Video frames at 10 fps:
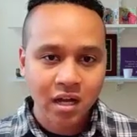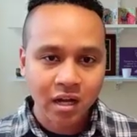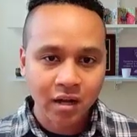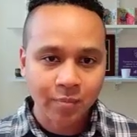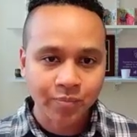
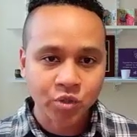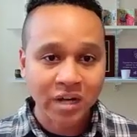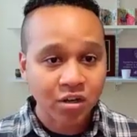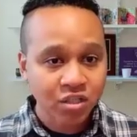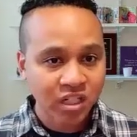So in
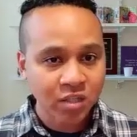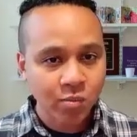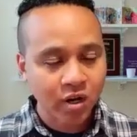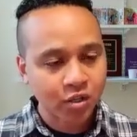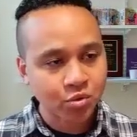our study, we
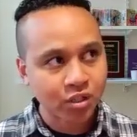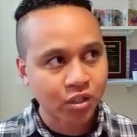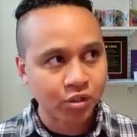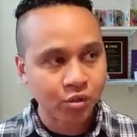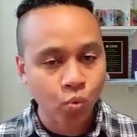went on to
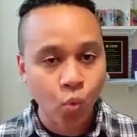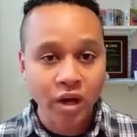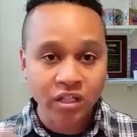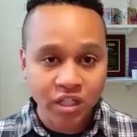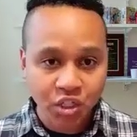include one
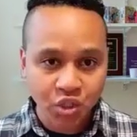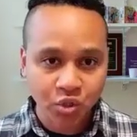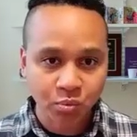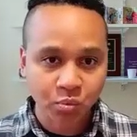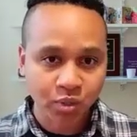
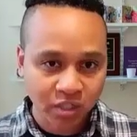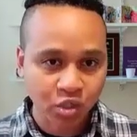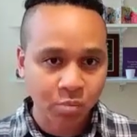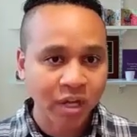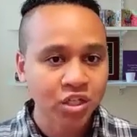additional
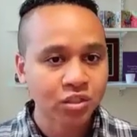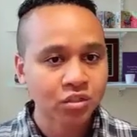patient.